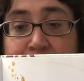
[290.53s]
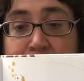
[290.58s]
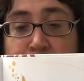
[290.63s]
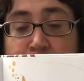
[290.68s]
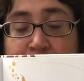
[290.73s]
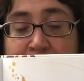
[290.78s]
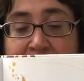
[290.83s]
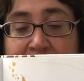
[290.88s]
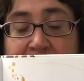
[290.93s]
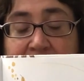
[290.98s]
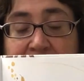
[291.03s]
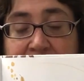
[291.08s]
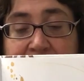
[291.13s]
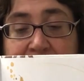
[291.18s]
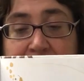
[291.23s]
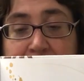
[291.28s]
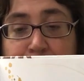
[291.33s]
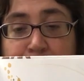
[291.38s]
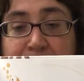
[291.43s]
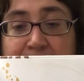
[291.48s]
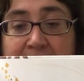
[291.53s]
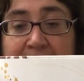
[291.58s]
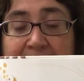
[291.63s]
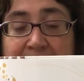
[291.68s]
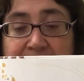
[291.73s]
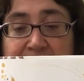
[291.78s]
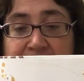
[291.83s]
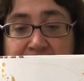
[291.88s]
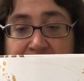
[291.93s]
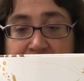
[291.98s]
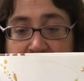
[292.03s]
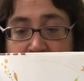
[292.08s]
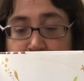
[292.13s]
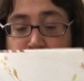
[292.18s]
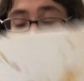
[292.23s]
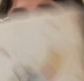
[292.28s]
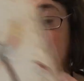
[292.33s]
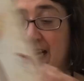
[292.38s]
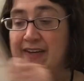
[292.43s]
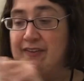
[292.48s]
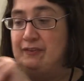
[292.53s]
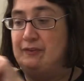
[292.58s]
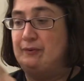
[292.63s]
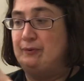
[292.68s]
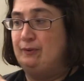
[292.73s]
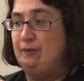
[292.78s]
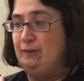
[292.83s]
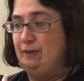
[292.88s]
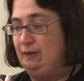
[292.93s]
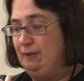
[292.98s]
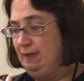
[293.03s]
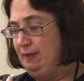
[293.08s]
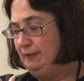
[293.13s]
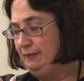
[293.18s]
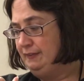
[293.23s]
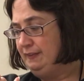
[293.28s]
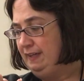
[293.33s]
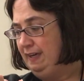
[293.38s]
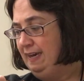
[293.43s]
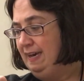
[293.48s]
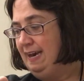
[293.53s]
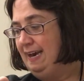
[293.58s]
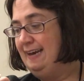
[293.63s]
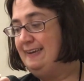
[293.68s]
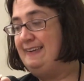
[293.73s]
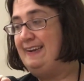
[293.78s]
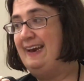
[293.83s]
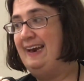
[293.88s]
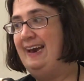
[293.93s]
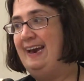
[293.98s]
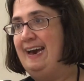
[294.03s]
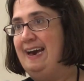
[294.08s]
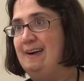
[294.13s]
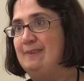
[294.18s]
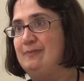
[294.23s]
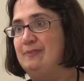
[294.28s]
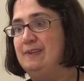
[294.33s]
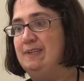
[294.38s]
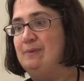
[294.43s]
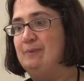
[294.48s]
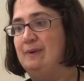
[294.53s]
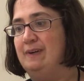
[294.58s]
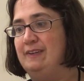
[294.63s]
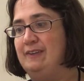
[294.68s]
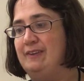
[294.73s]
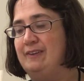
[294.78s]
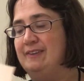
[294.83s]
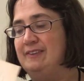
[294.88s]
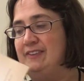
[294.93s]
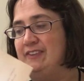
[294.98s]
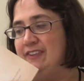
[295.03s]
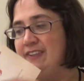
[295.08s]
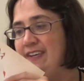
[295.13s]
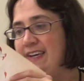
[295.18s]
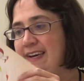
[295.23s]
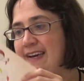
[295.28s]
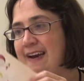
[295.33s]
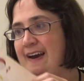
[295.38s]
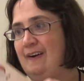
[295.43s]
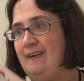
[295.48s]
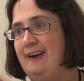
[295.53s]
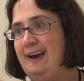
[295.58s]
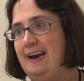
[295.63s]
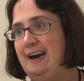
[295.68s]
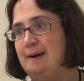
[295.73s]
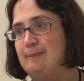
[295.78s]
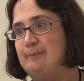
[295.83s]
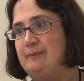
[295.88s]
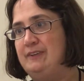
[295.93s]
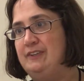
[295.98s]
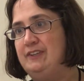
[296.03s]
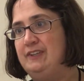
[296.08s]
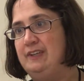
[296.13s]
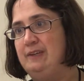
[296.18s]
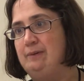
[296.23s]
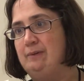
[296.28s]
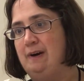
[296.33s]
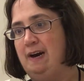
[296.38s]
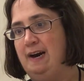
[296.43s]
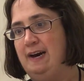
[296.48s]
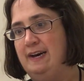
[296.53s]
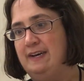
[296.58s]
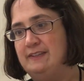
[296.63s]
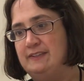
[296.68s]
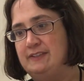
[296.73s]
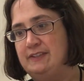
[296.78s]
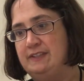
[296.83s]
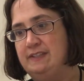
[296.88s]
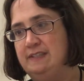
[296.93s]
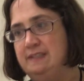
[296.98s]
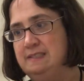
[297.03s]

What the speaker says: Twig leaped and skipped and twirled, and everyone could see how happy she was.